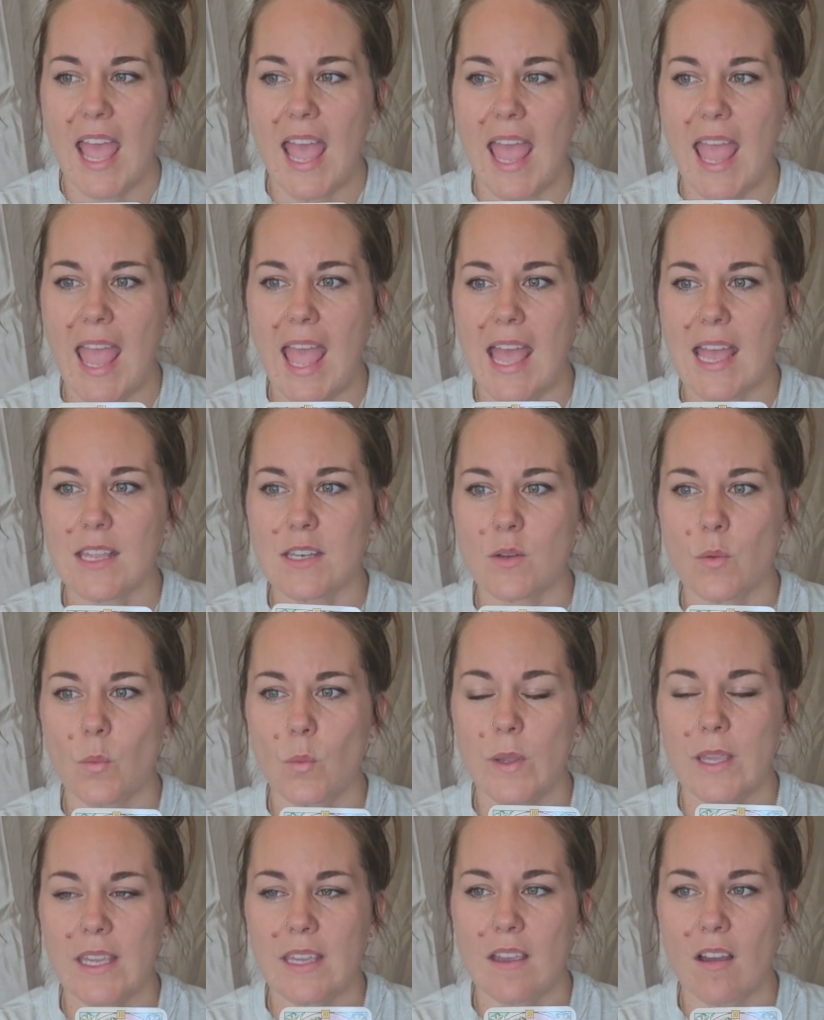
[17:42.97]
and
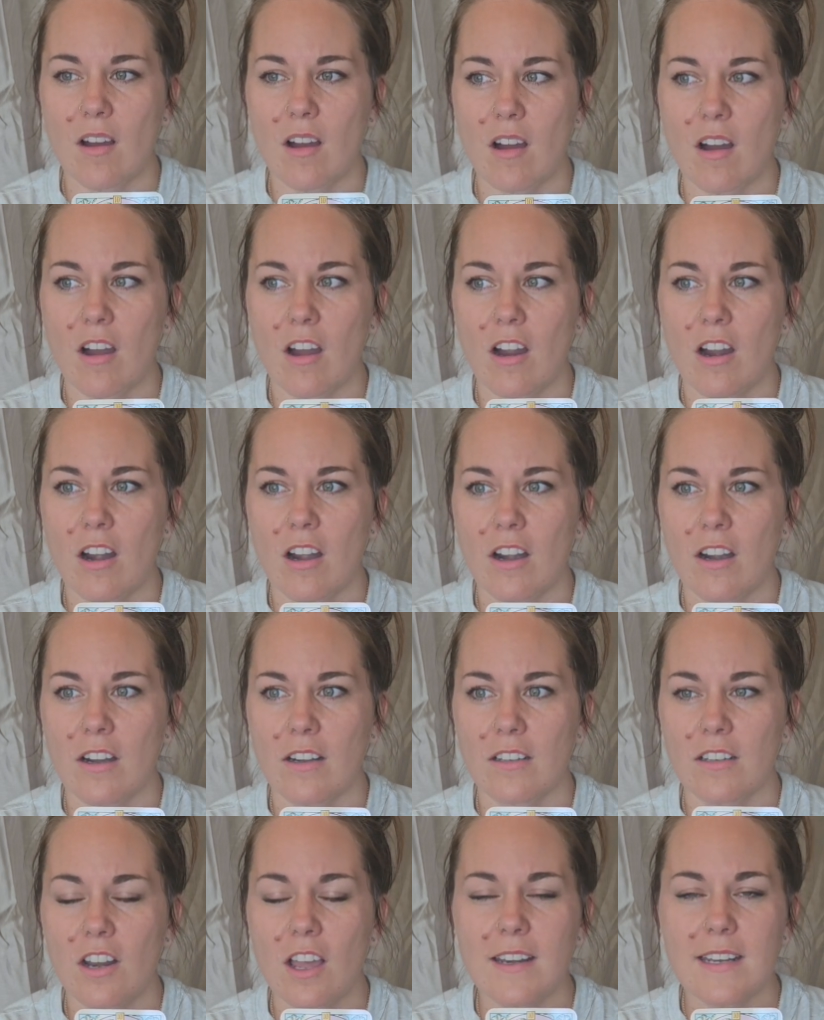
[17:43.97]
we
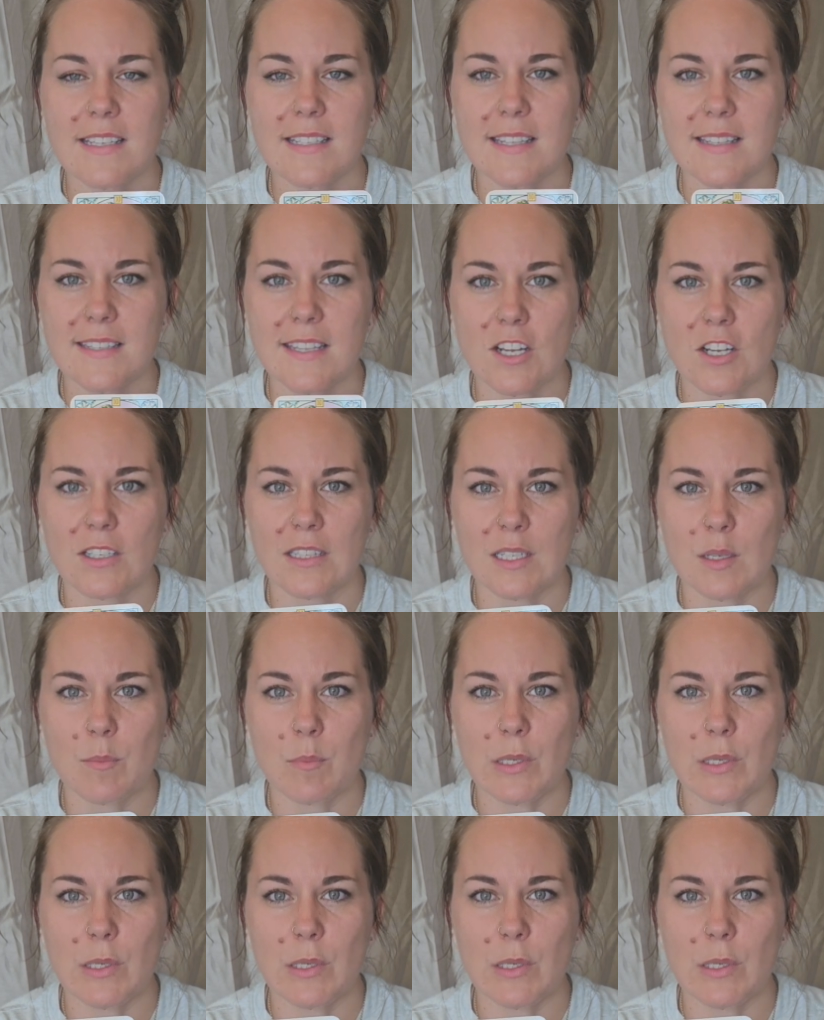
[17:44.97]
are not necessarily